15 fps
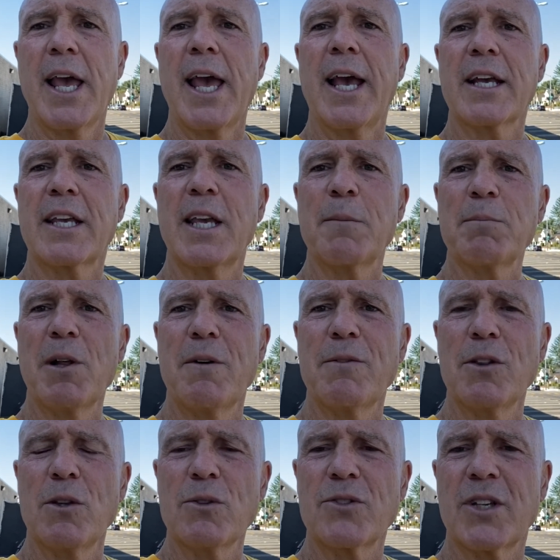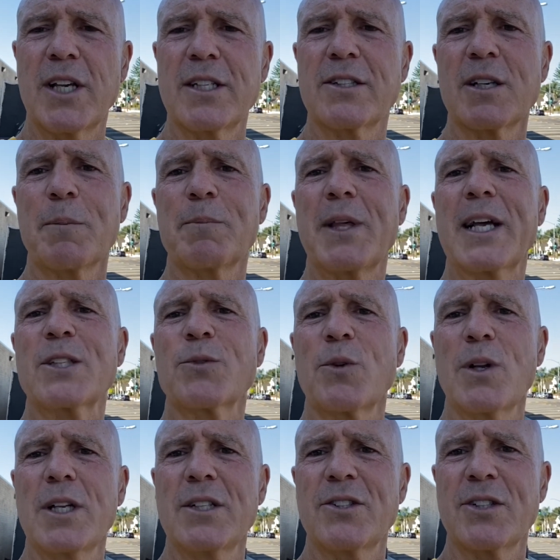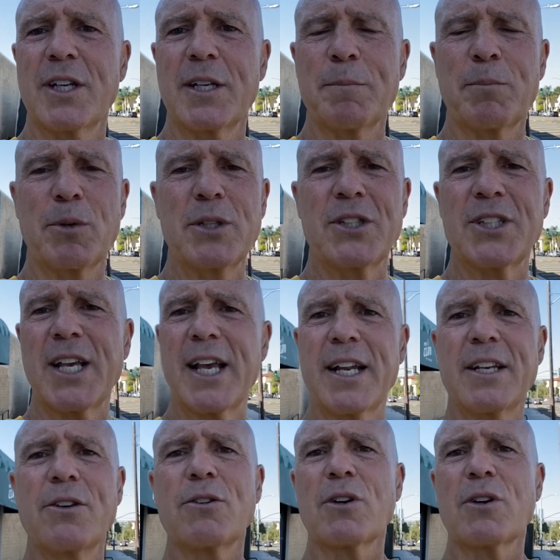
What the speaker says: And keep loving those kids up. Thanks for listening. Appreciate it. You could